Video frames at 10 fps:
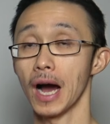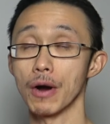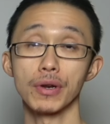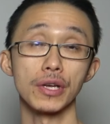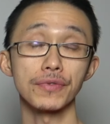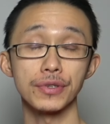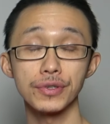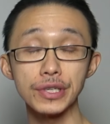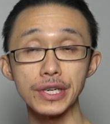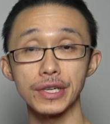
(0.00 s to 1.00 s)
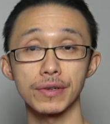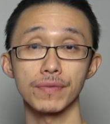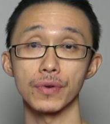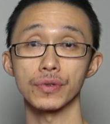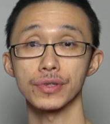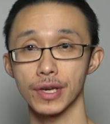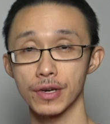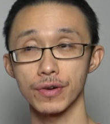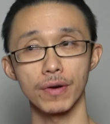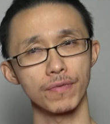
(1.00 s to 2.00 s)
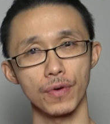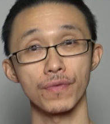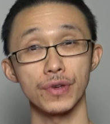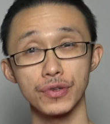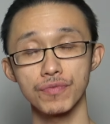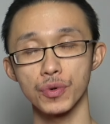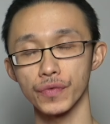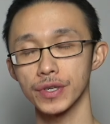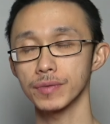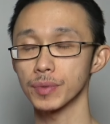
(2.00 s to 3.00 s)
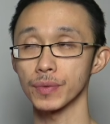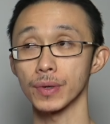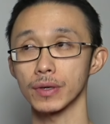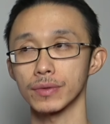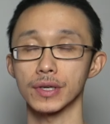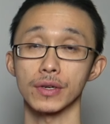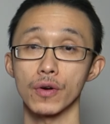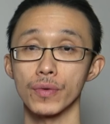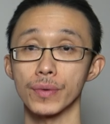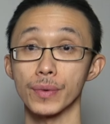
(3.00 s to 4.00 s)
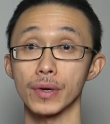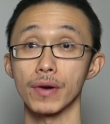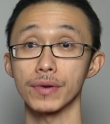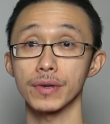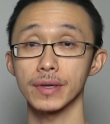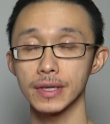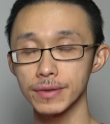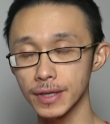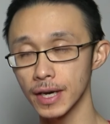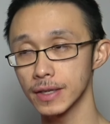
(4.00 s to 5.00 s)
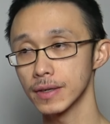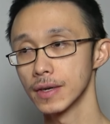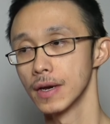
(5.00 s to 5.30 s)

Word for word: I would love to see it in a full scale or full feature movie, but we don't really know we were ever gonna get that.